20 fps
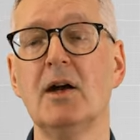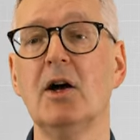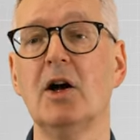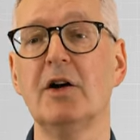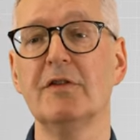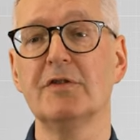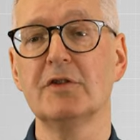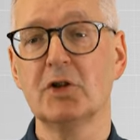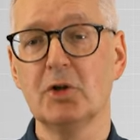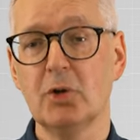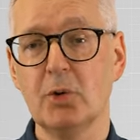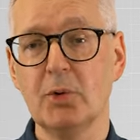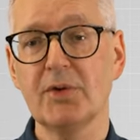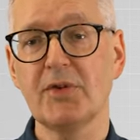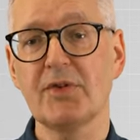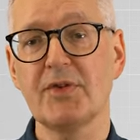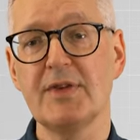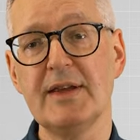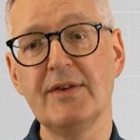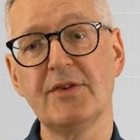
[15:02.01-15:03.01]
Of course,
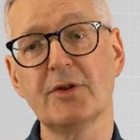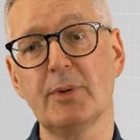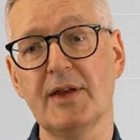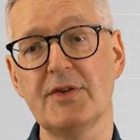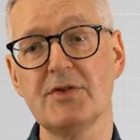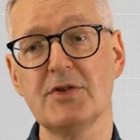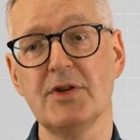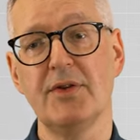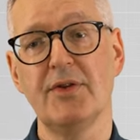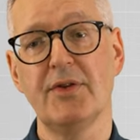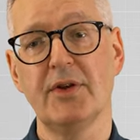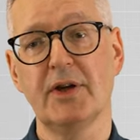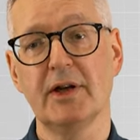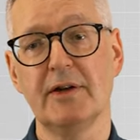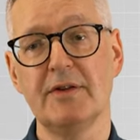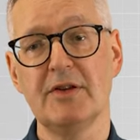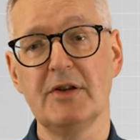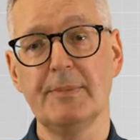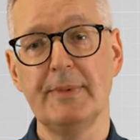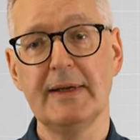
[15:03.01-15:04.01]
these questions are
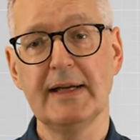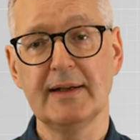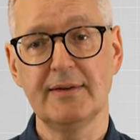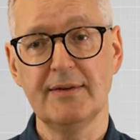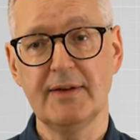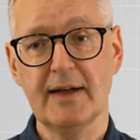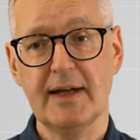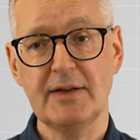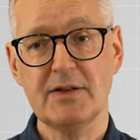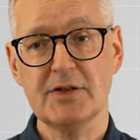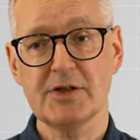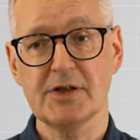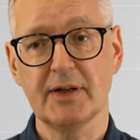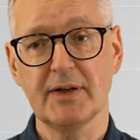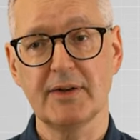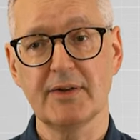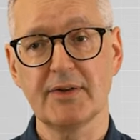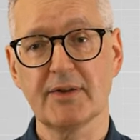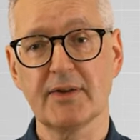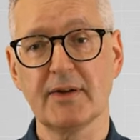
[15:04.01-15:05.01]
going to be
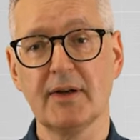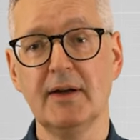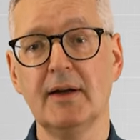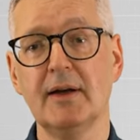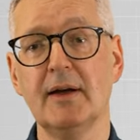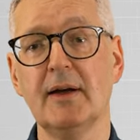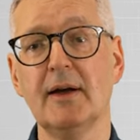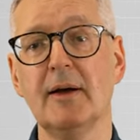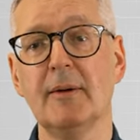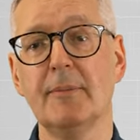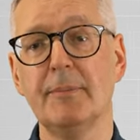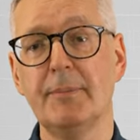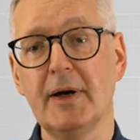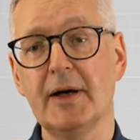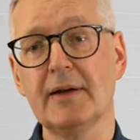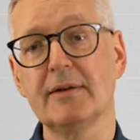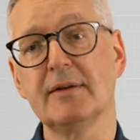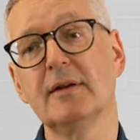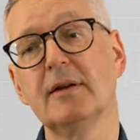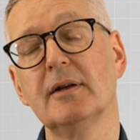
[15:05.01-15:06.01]
contentious,
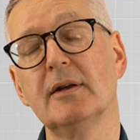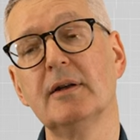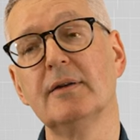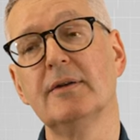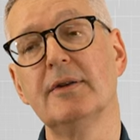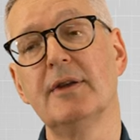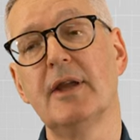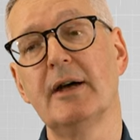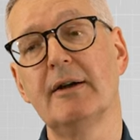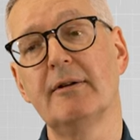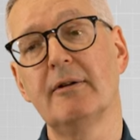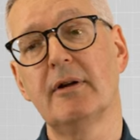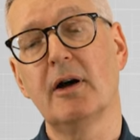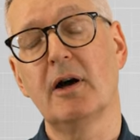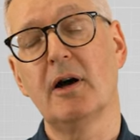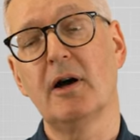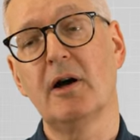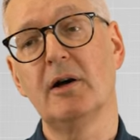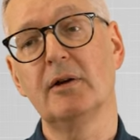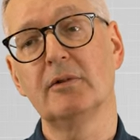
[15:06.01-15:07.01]
but there
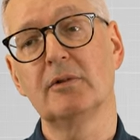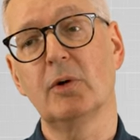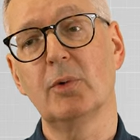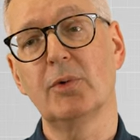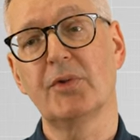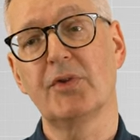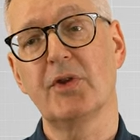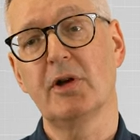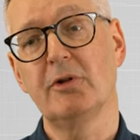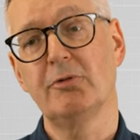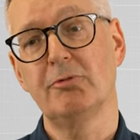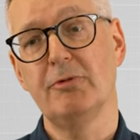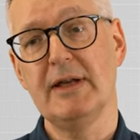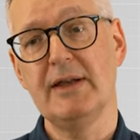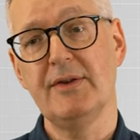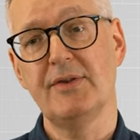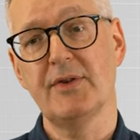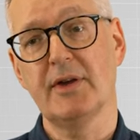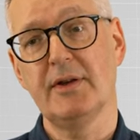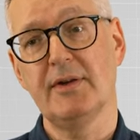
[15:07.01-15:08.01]
are also
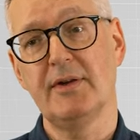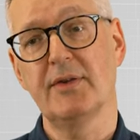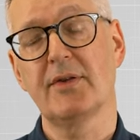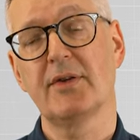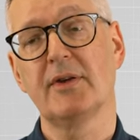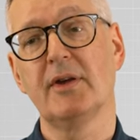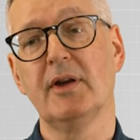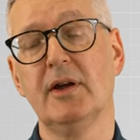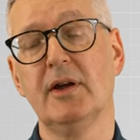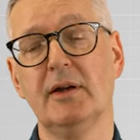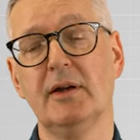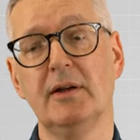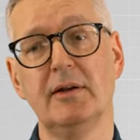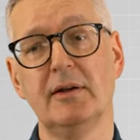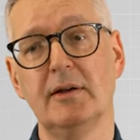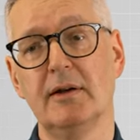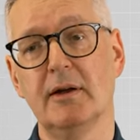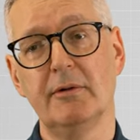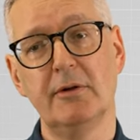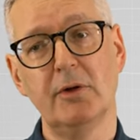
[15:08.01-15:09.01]
reasons
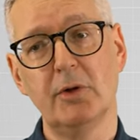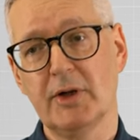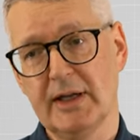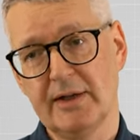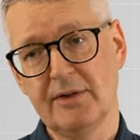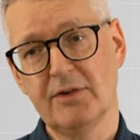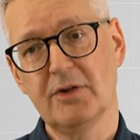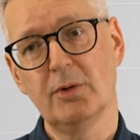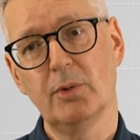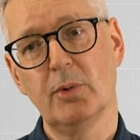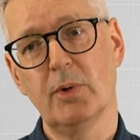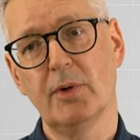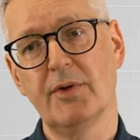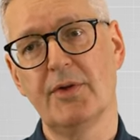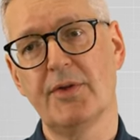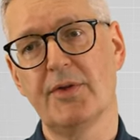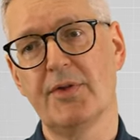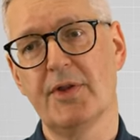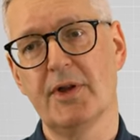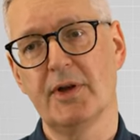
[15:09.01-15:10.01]
you know, looking
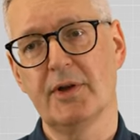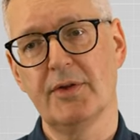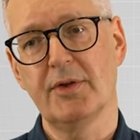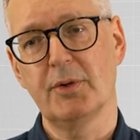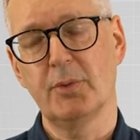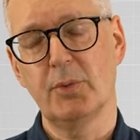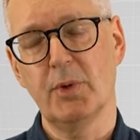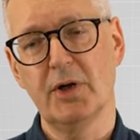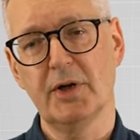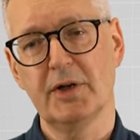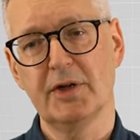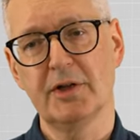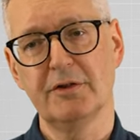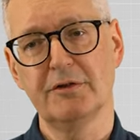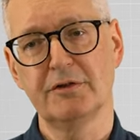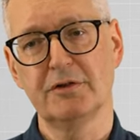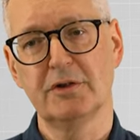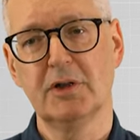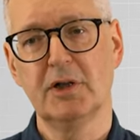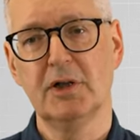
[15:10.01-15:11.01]
towards the, the work
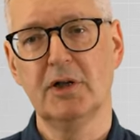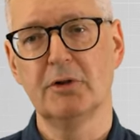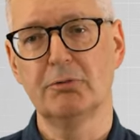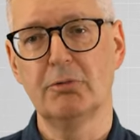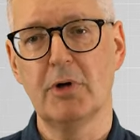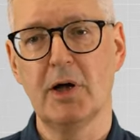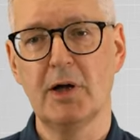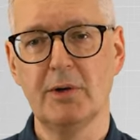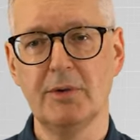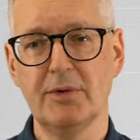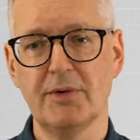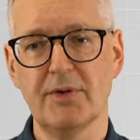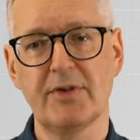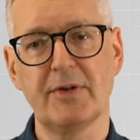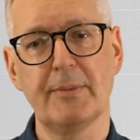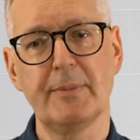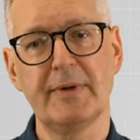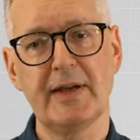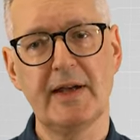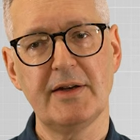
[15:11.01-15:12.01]
of Rose as a
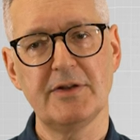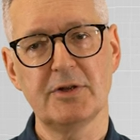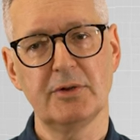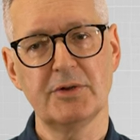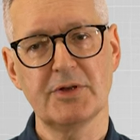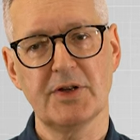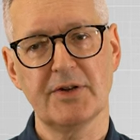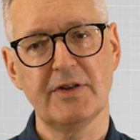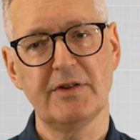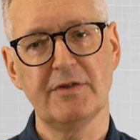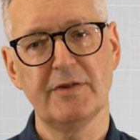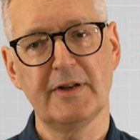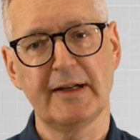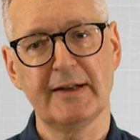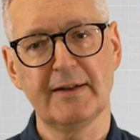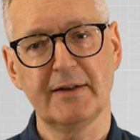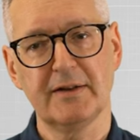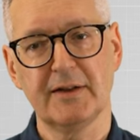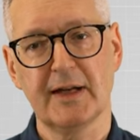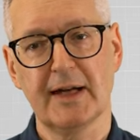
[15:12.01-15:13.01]
potential
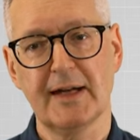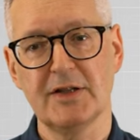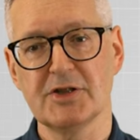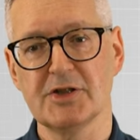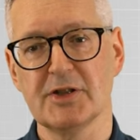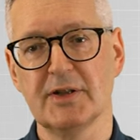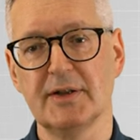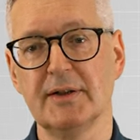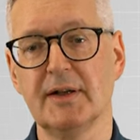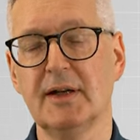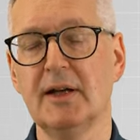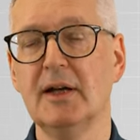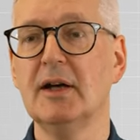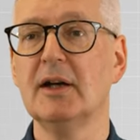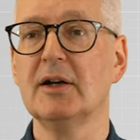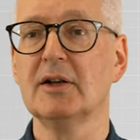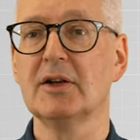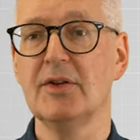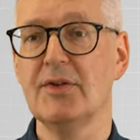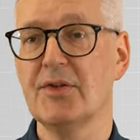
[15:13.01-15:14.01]
justification,
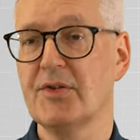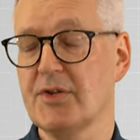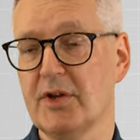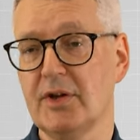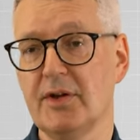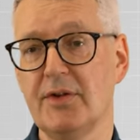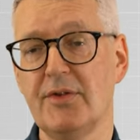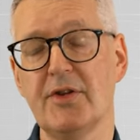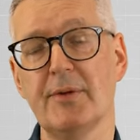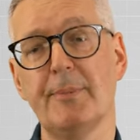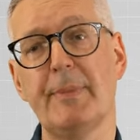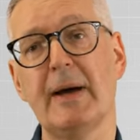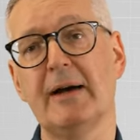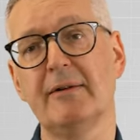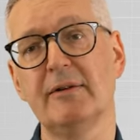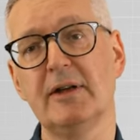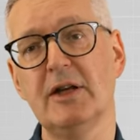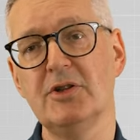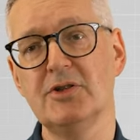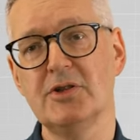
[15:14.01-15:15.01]
concerns
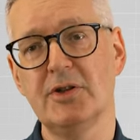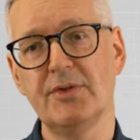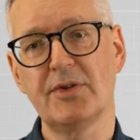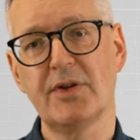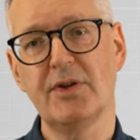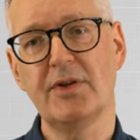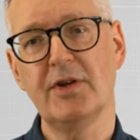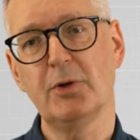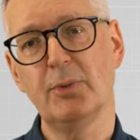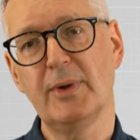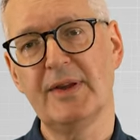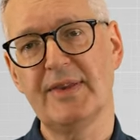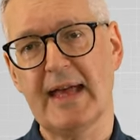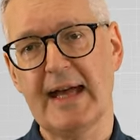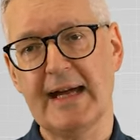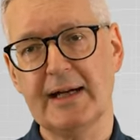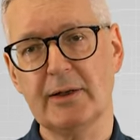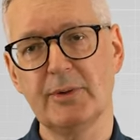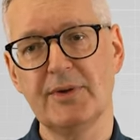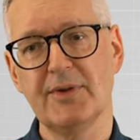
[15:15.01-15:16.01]
about issues to do with
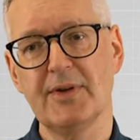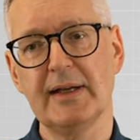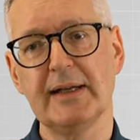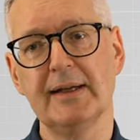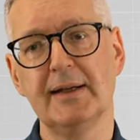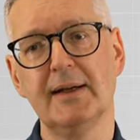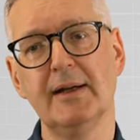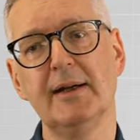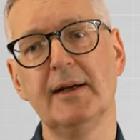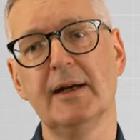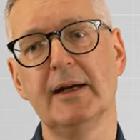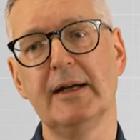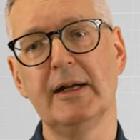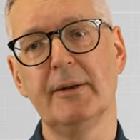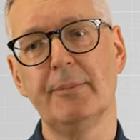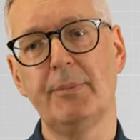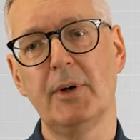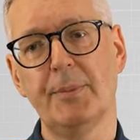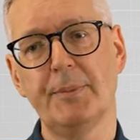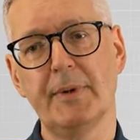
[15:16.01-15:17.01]
equity in a
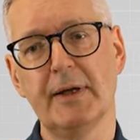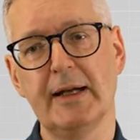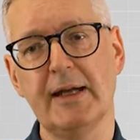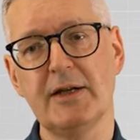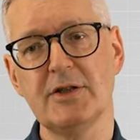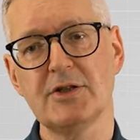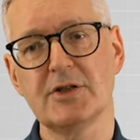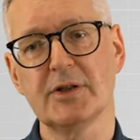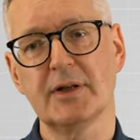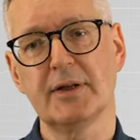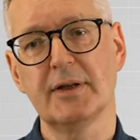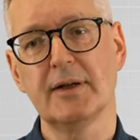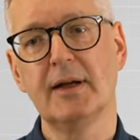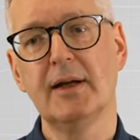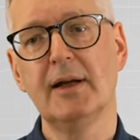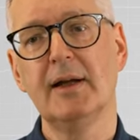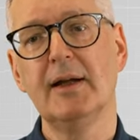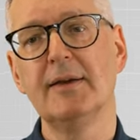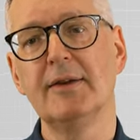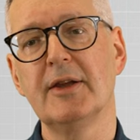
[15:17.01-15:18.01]
population
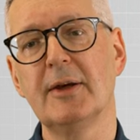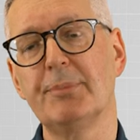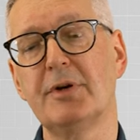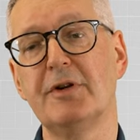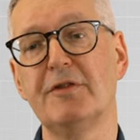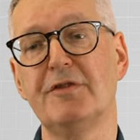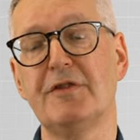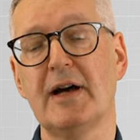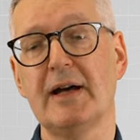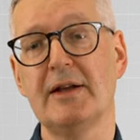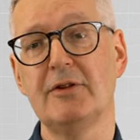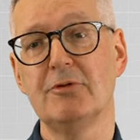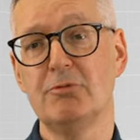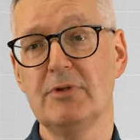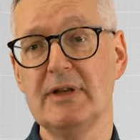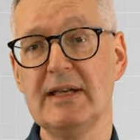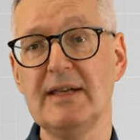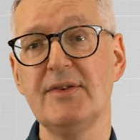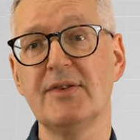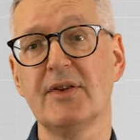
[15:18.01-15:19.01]
that provide
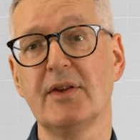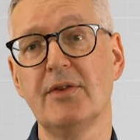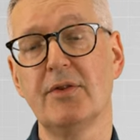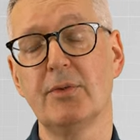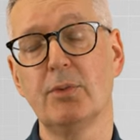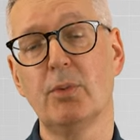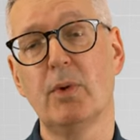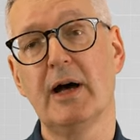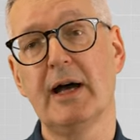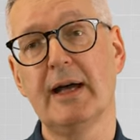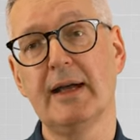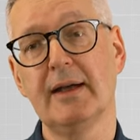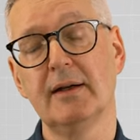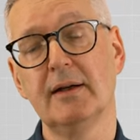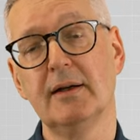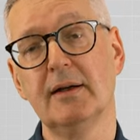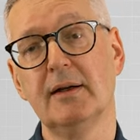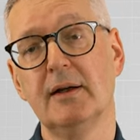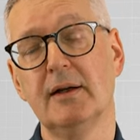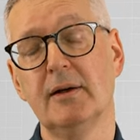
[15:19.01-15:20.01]
reasons why
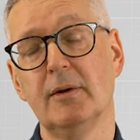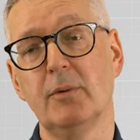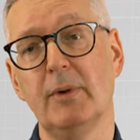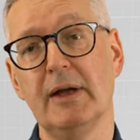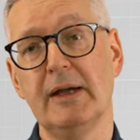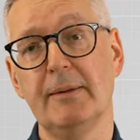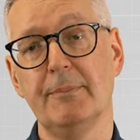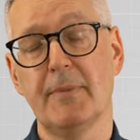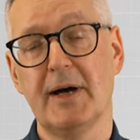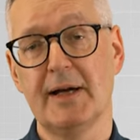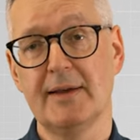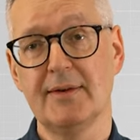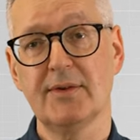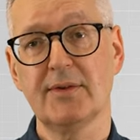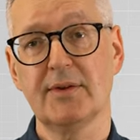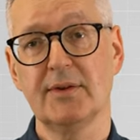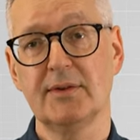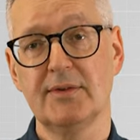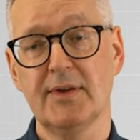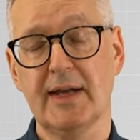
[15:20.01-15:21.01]
we
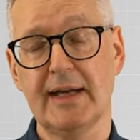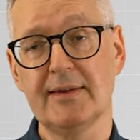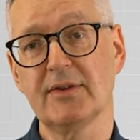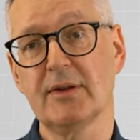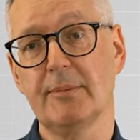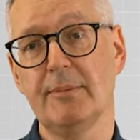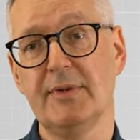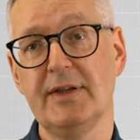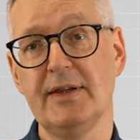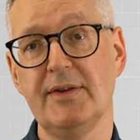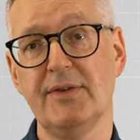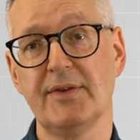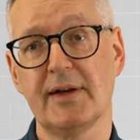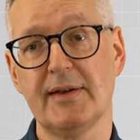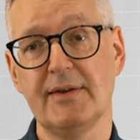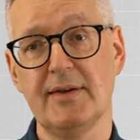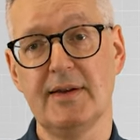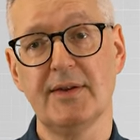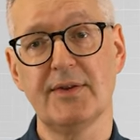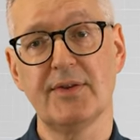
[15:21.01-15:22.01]
might take some of these
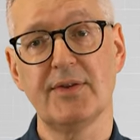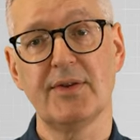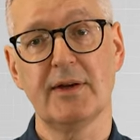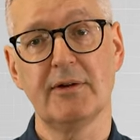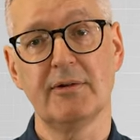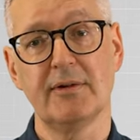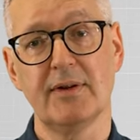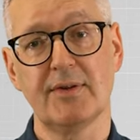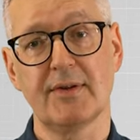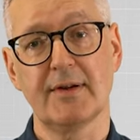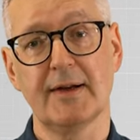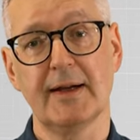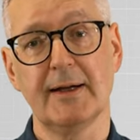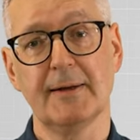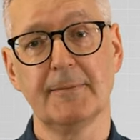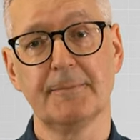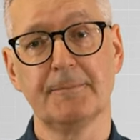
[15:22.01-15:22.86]
ideas seriously.